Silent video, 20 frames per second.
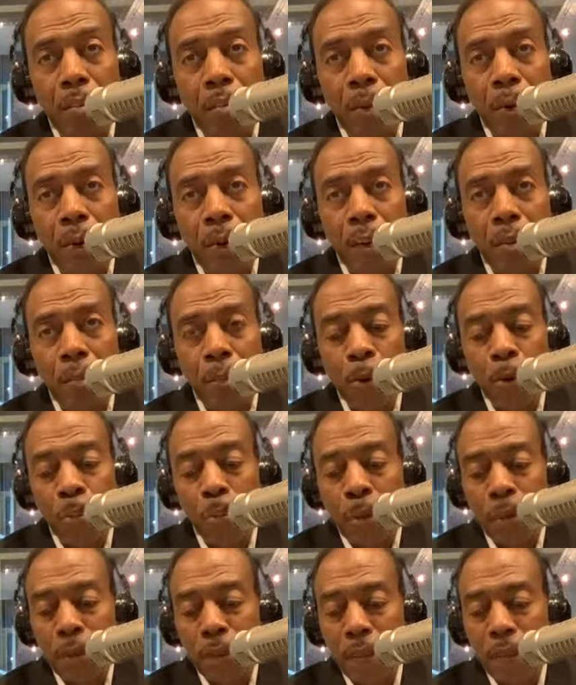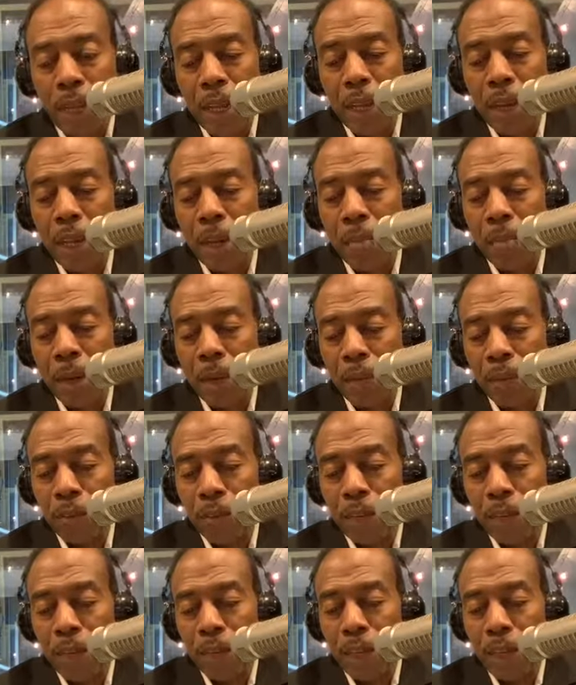Marketing Pulpit was named
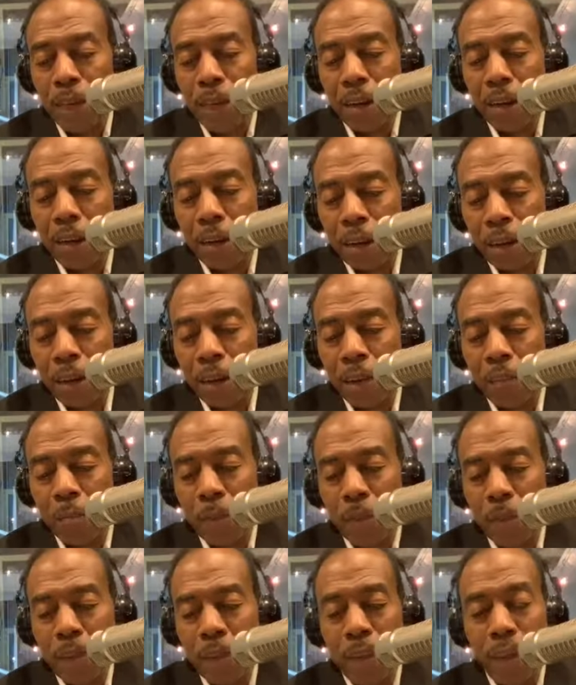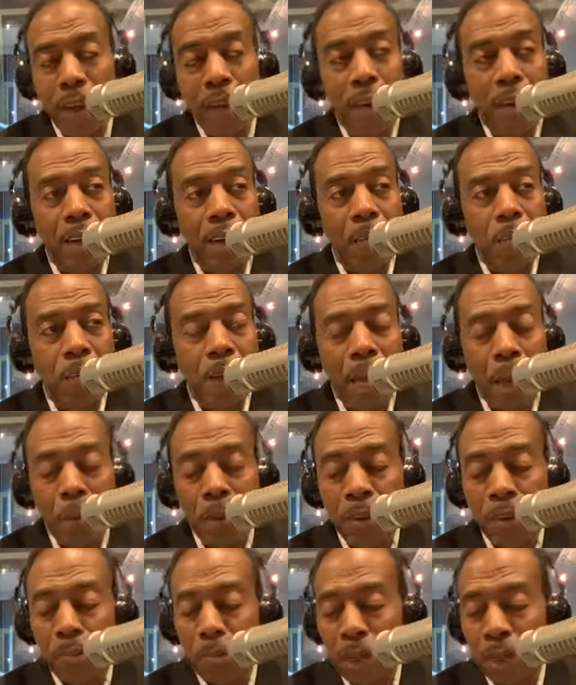in honor of my dad, a
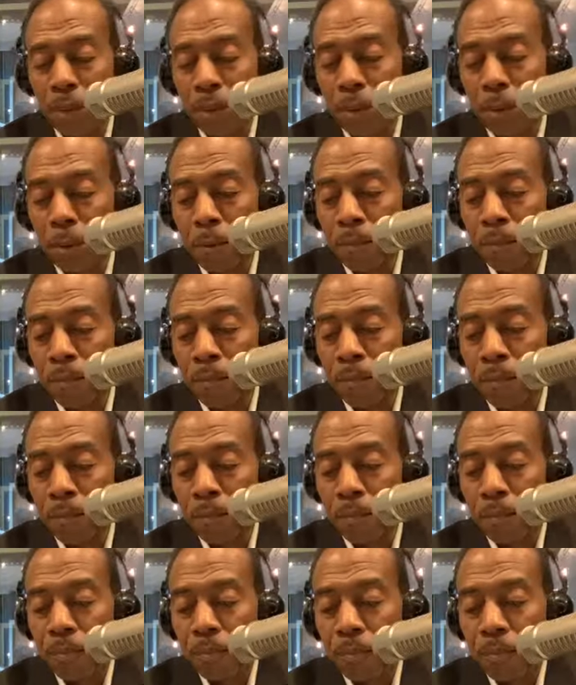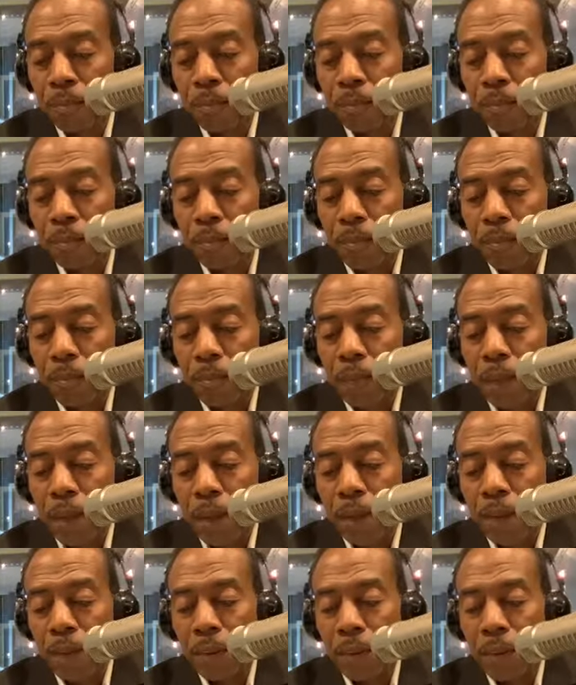Baptist minister. I
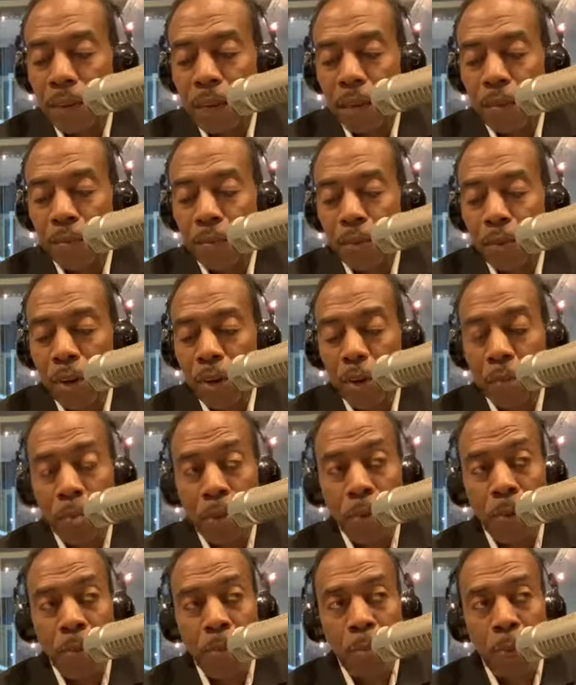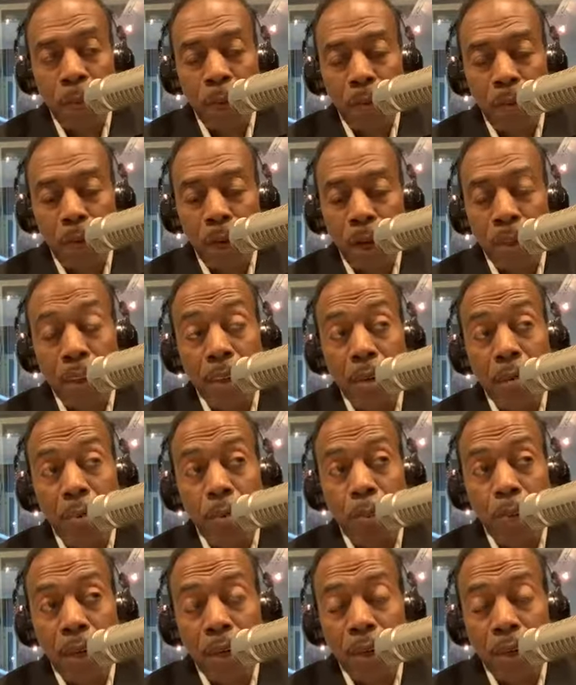used to sit out in front of the pulpit and watch him
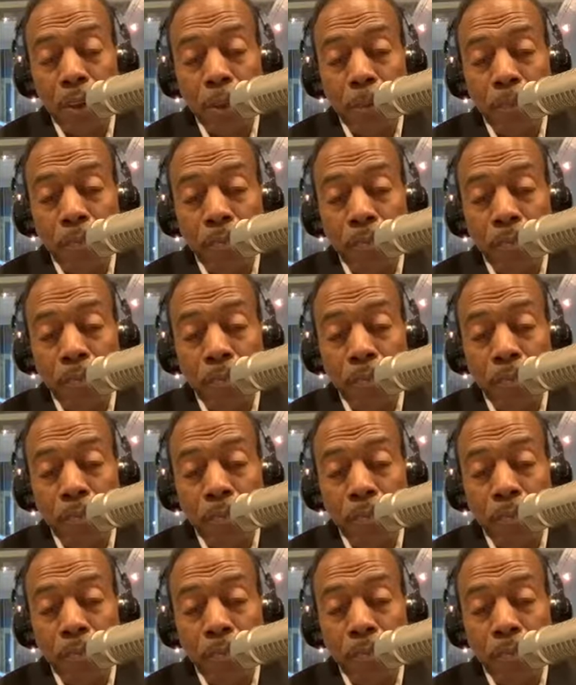preach